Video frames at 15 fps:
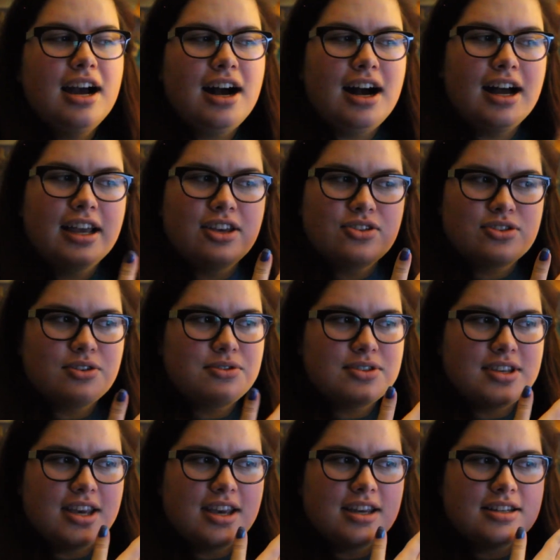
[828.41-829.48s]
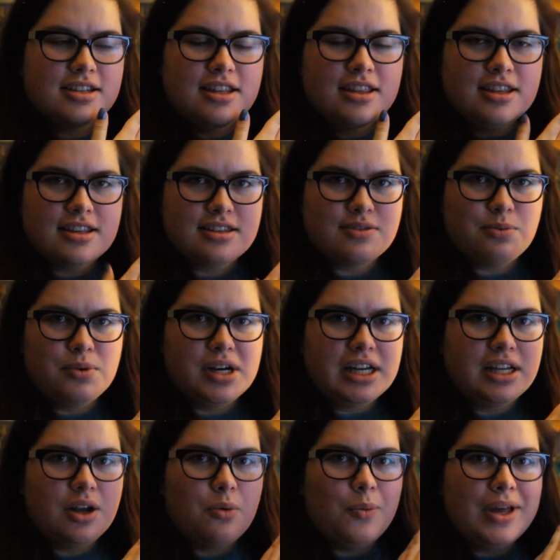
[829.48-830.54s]
I associate this
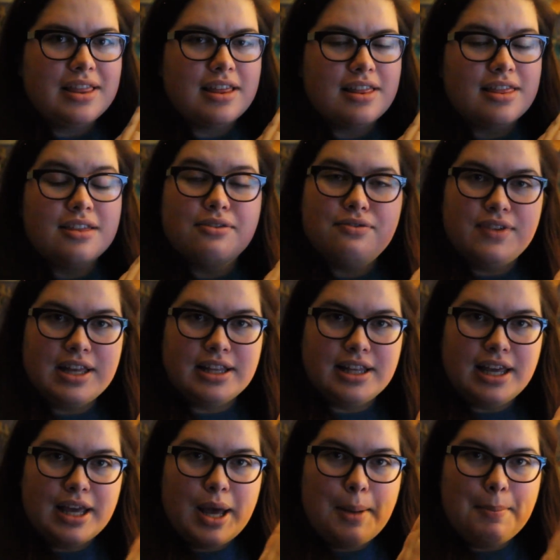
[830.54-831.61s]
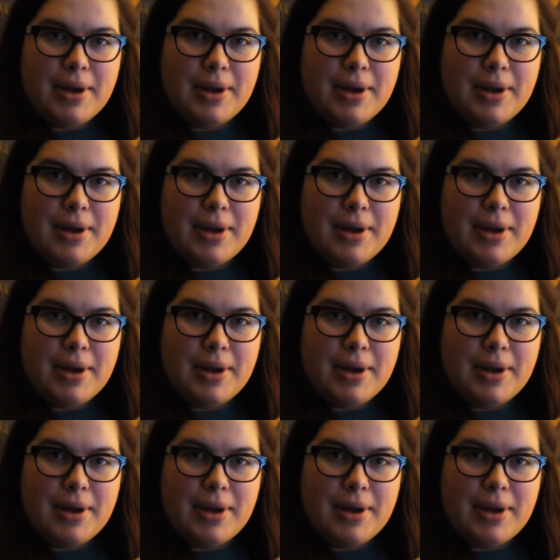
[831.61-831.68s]
one with The Feeling